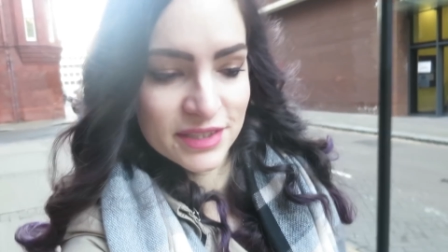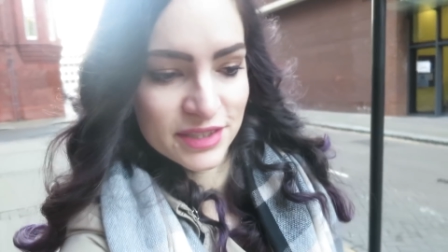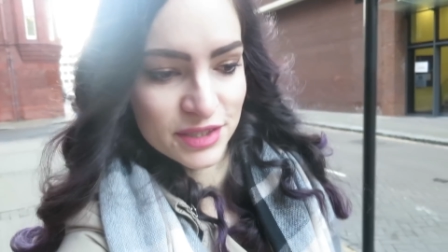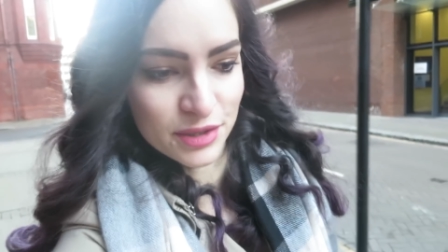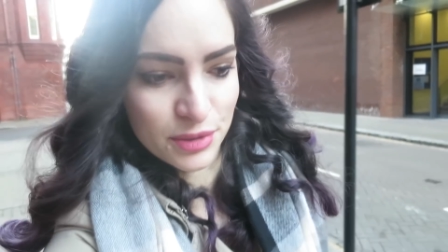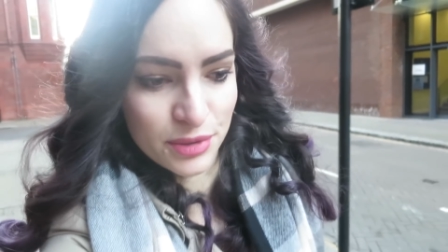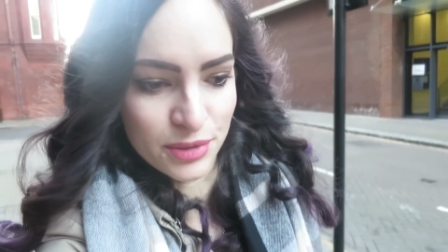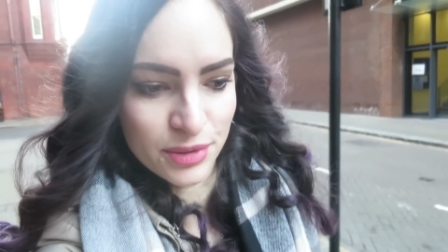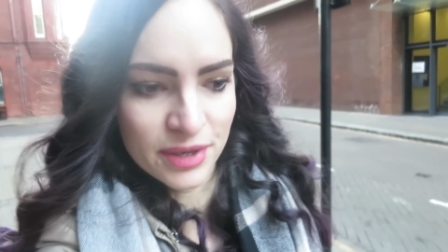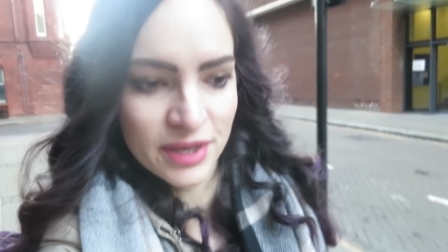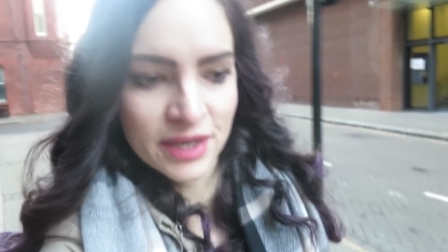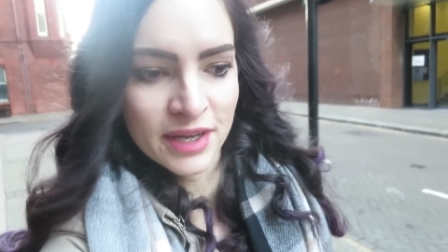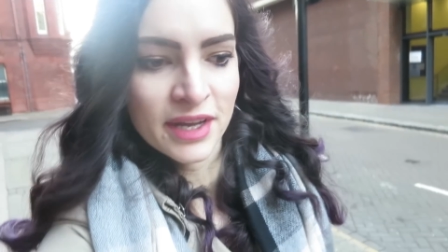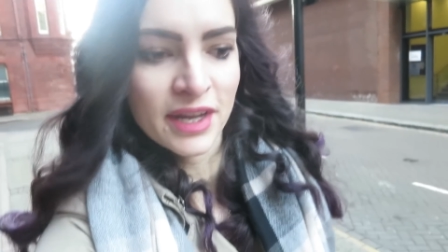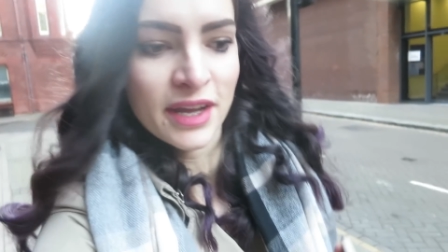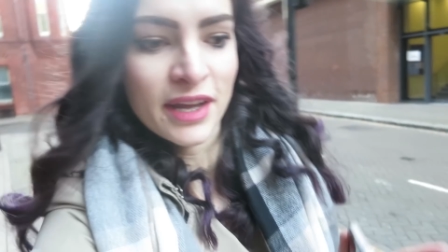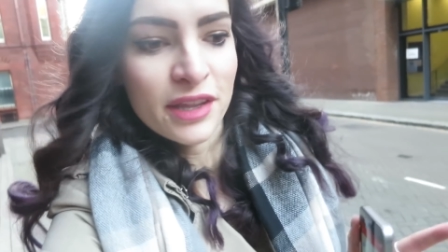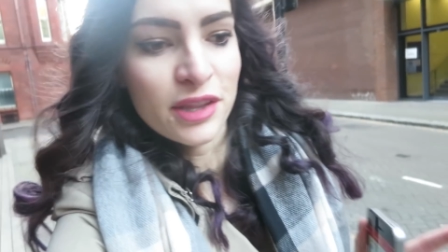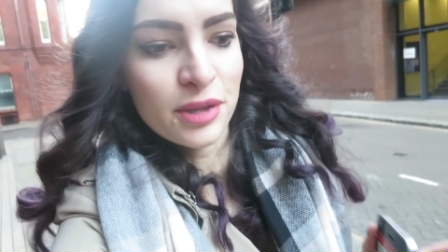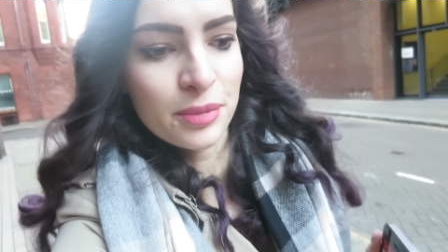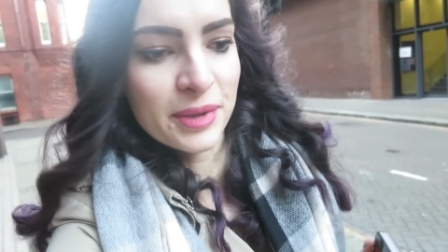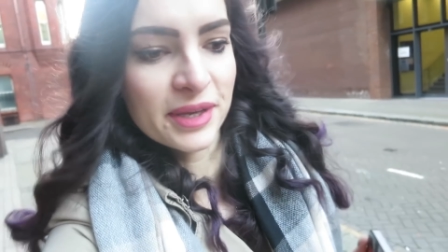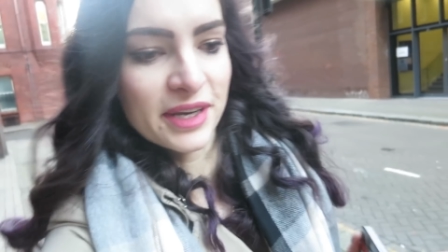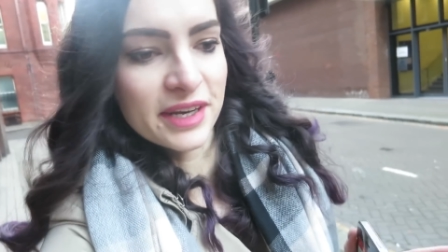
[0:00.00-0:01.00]
so
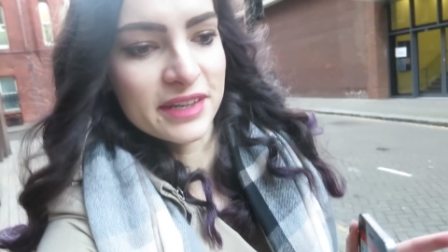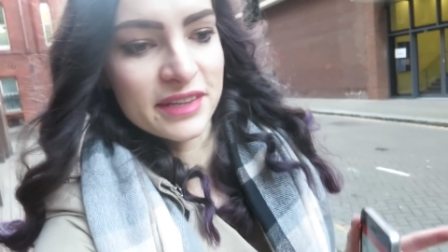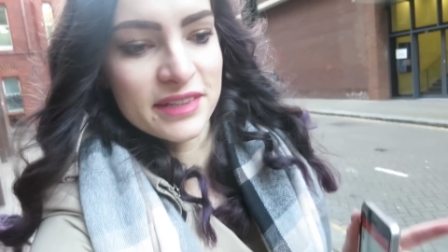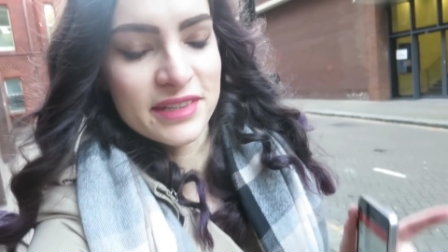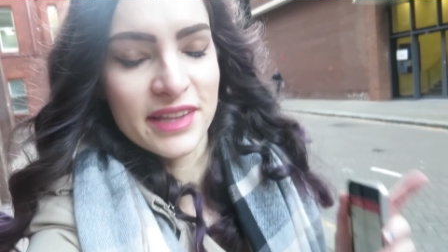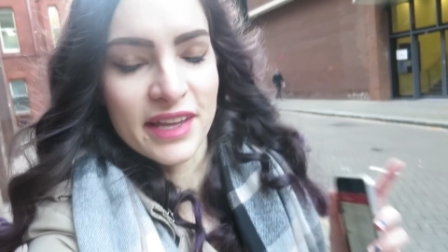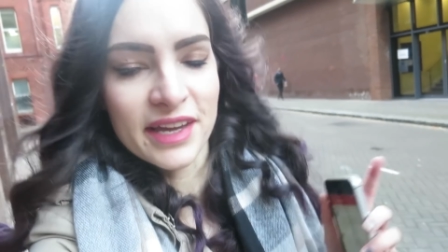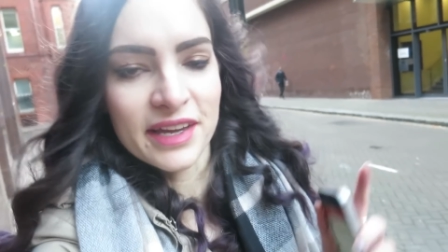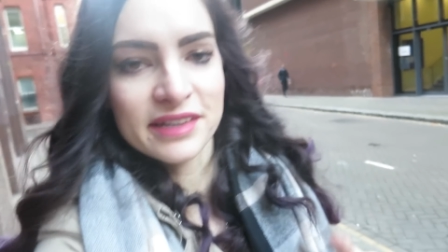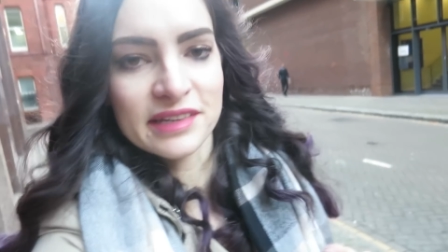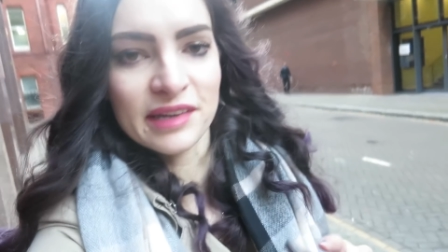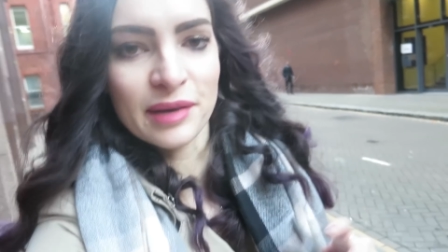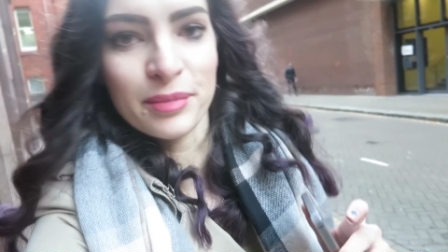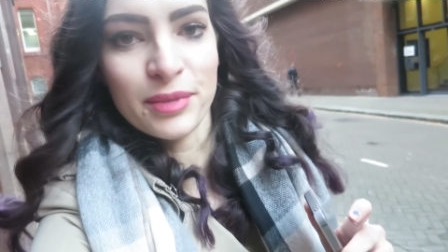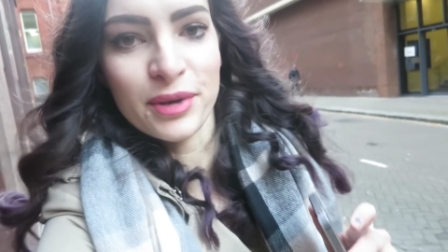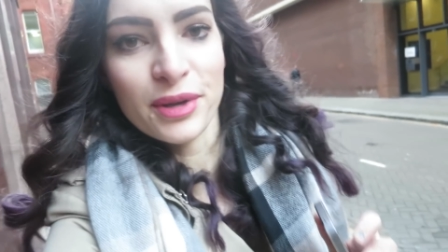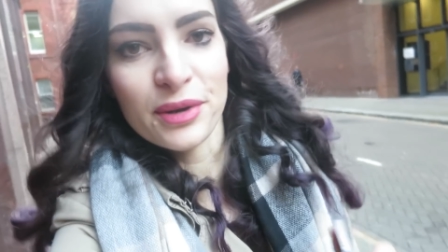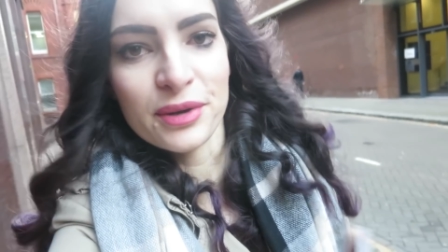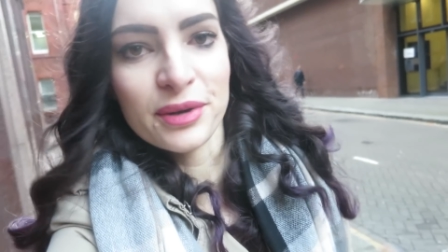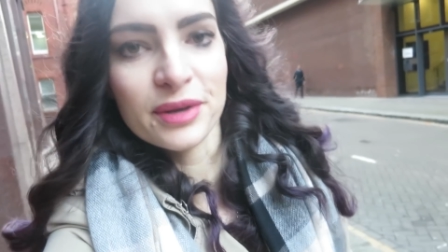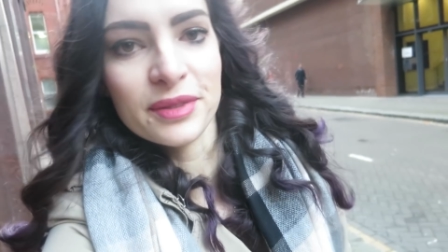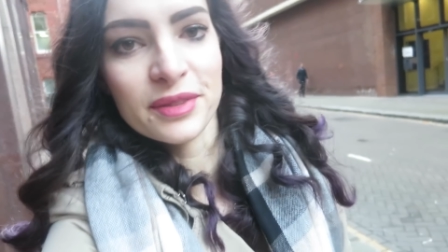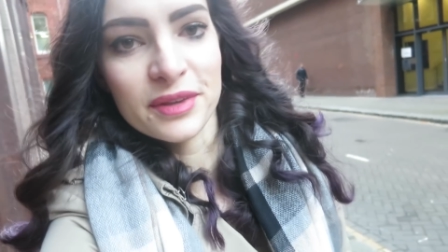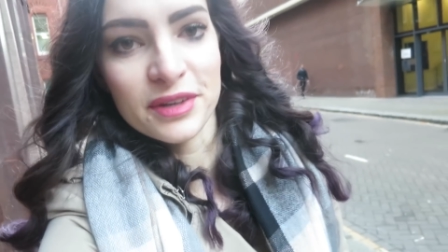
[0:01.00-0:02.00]
there'll be a link to that down
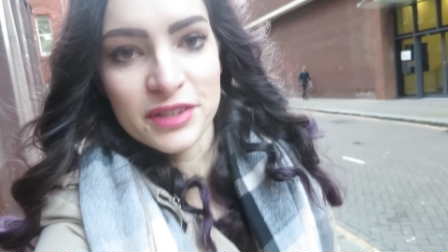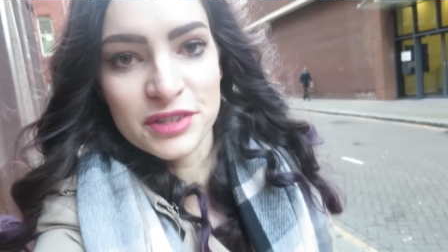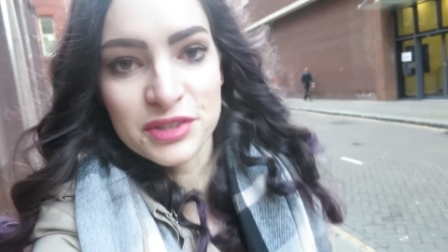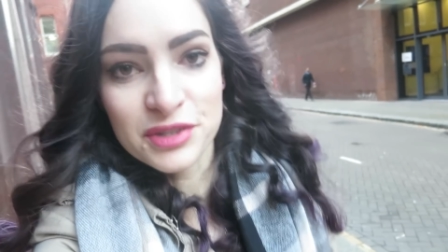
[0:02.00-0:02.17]
below in the